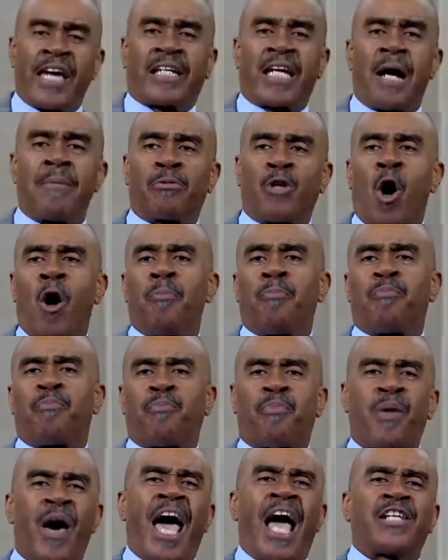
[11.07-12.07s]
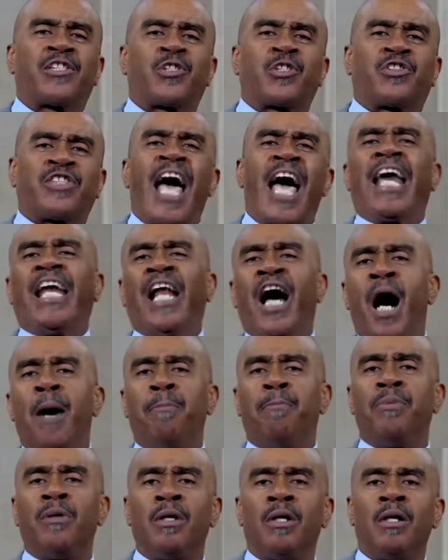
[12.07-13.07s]
I'm going to pass that
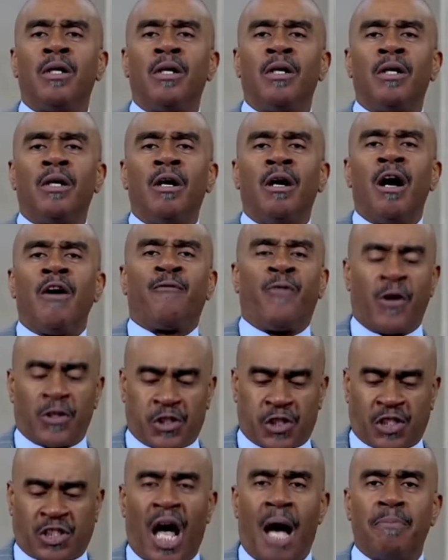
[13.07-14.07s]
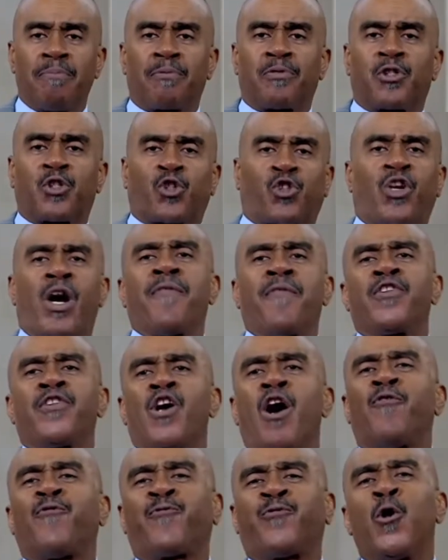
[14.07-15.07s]
up for some
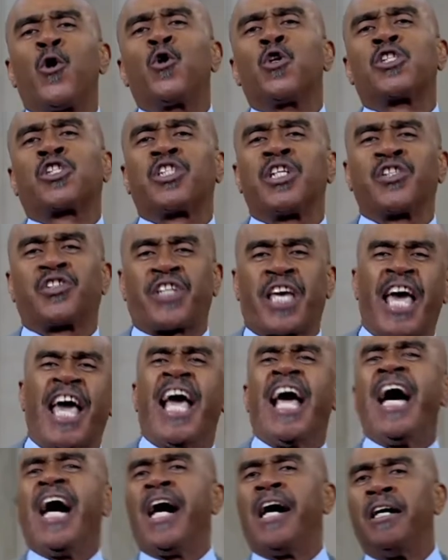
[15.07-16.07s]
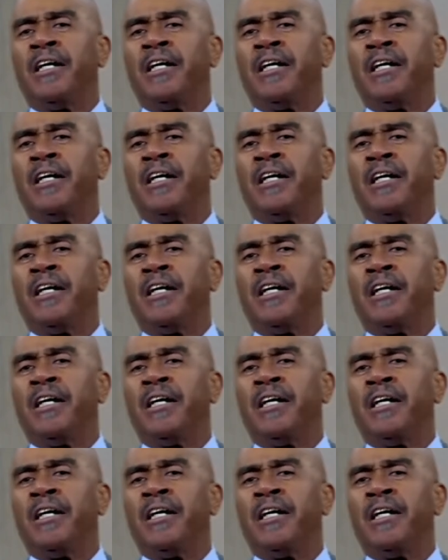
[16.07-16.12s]
trivial foolishness here?